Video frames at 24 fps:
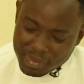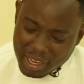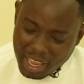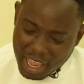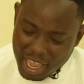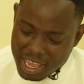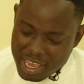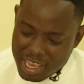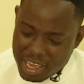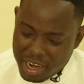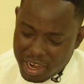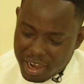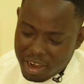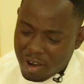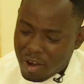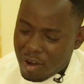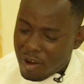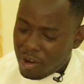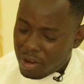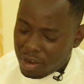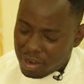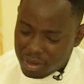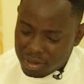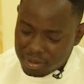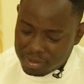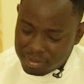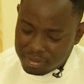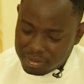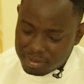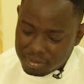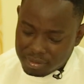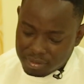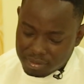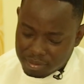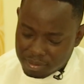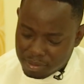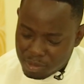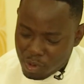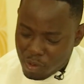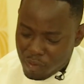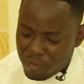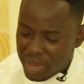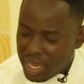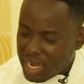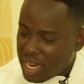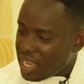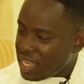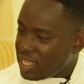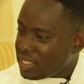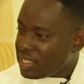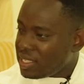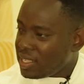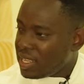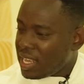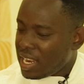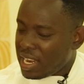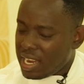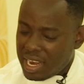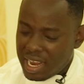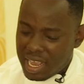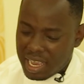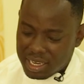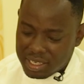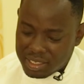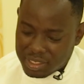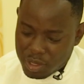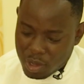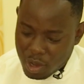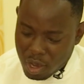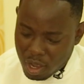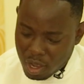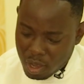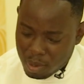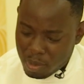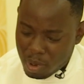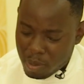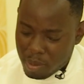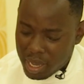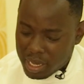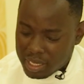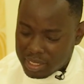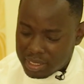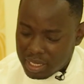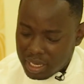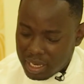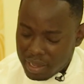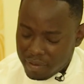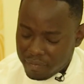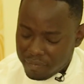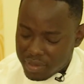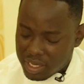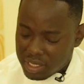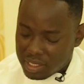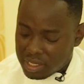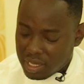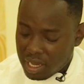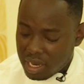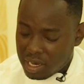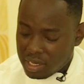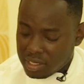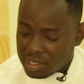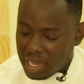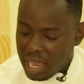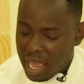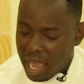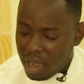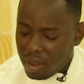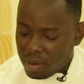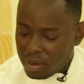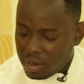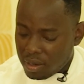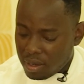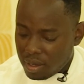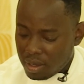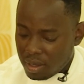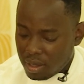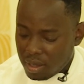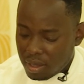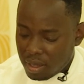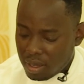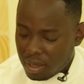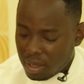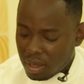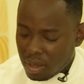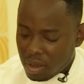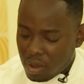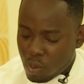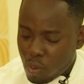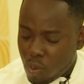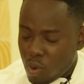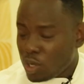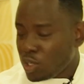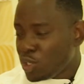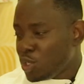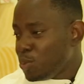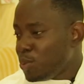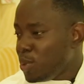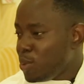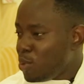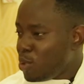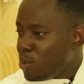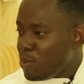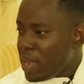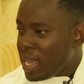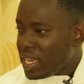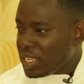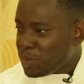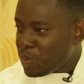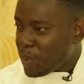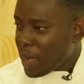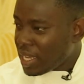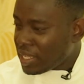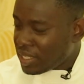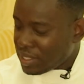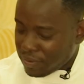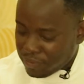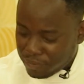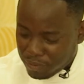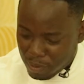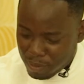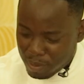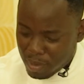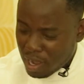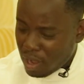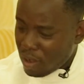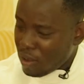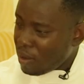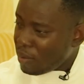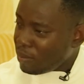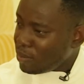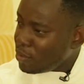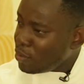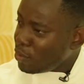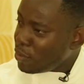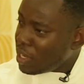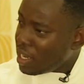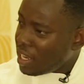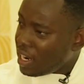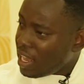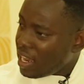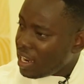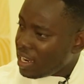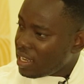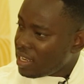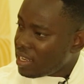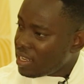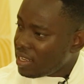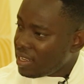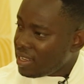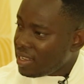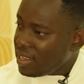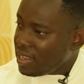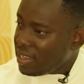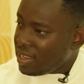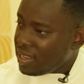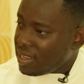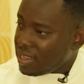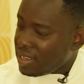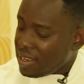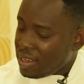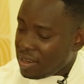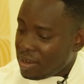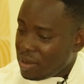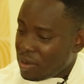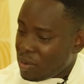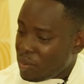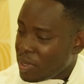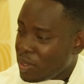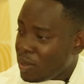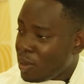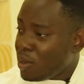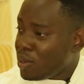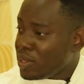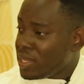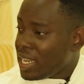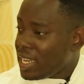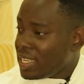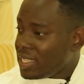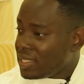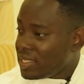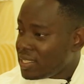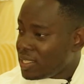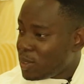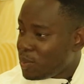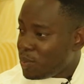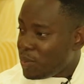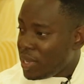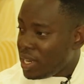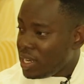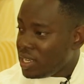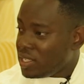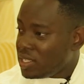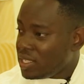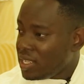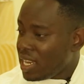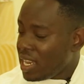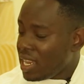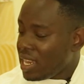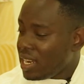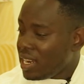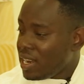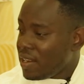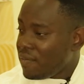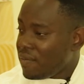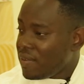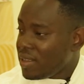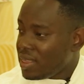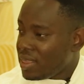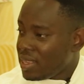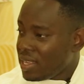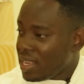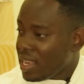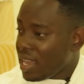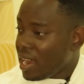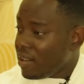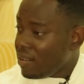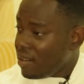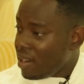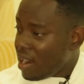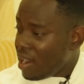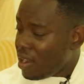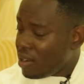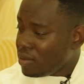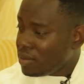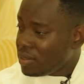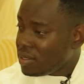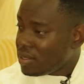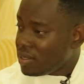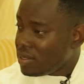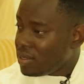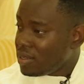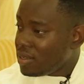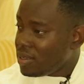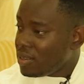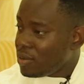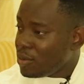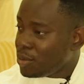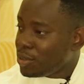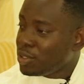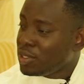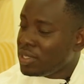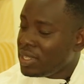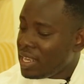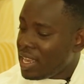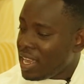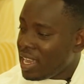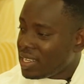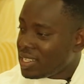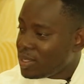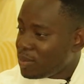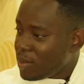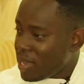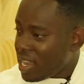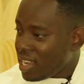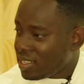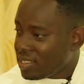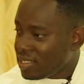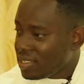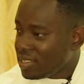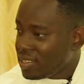A year on, moving into the next, your album Hastalavista is out. What should people be expecting from Malcolm Nuna? Like, with all the anticipation and everything around, what should they expect?